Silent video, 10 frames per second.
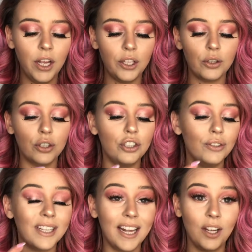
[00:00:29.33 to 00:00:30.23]
You could
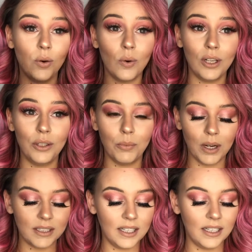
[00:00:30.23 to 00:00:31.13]
use any oil you
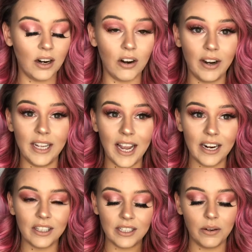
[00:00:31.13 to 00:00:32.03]
wanted or any
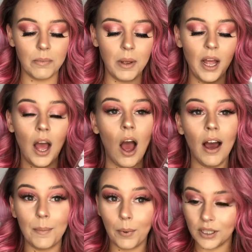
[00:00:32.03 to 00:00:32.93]
hair serum.
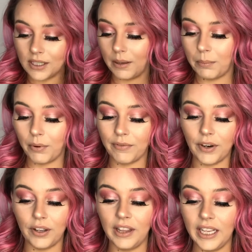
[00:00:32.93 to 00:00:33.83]
I personally prefer
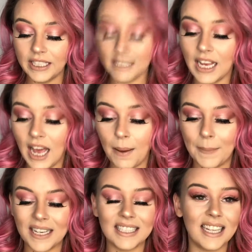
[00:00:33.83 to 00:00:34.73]
this
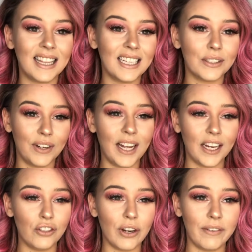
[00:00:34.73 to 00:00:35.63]
because I think it's really
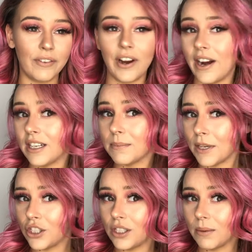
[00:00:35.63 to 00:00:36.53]
hydrating for your hair,
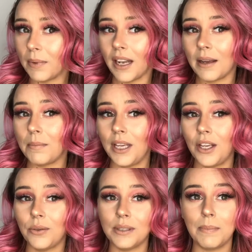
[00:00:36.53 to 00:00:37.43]
especially someone like me
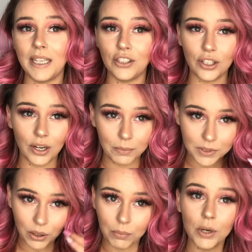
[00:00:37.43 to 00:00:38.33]
who has bleached it up
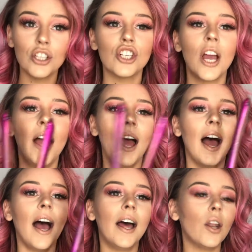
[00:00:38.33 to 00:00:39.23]
so much.
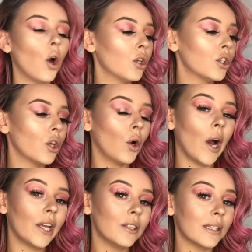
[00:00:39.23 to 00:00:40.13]
And also
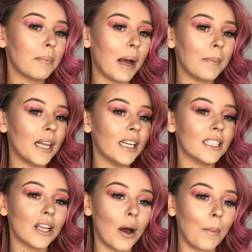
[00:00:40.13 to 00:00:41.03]
I use the babyliss
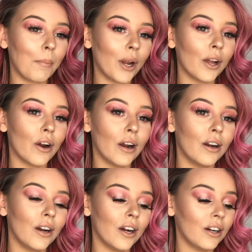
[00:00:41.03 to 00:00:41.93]
ombre
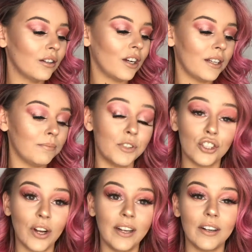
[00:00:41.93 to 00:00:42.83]
curler and
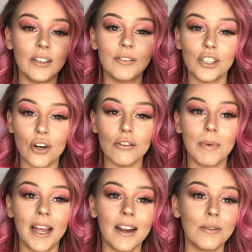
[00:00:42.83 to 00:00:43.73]
straightener to curl
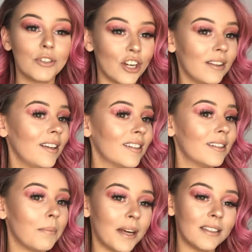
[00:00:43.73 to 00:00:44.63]
my hair, which I think is
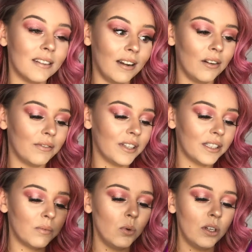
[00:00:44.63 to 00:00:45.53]
the best, and I love
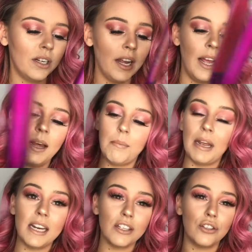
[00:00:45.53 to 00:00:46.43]
this one
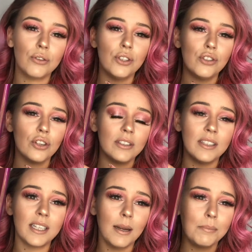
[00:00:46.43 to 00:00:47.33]
mainly because you can adjust the
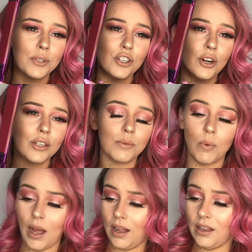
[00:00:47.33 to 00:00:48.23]
temperature as
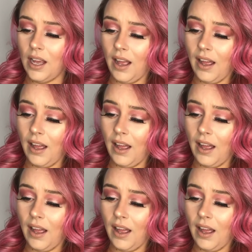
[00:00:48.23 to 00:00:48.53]
well.